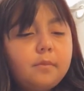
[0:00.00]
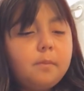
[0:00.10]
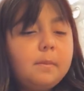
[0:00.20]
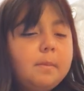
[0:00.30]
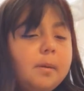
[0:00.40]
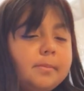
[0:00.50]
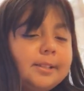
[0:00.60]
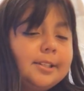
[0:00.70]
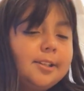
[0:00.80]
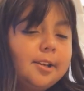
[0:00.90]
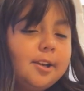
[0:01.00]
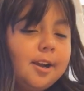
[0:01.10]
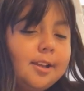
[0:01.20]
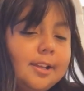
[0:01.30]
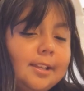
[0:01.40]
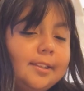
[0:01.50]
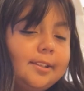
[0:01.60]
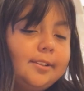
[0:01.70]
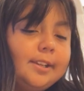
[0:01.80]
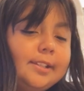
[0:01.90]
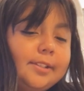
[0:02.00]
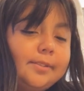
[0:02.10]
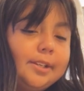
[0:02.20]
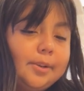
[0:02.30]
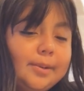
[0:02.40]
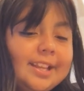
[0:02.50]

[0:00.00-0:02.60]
My mom says do not eat the green, so I don't